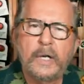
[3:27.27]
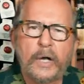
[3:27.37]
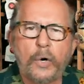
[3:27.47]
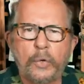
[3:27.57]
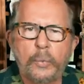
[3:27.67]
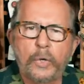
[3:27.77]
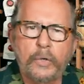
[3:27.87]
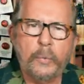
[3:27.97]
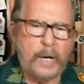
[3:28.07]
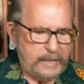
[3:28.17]
An Old
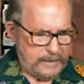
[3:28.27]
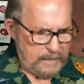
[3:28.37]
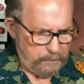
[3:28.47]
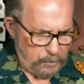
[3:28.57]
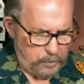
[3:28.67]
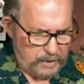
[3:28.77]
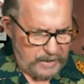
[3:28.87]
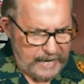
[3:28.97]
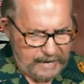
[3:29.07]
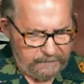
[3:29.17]
World wine label will
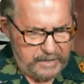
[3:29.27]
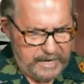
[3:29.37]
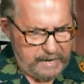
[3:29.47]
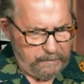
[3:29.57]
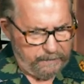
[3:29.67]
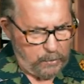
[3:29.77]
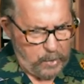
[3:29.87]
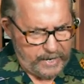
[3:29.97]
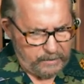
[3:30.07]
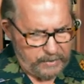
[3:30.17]
have the name of the
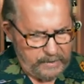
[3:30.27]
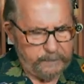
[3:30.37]
winery,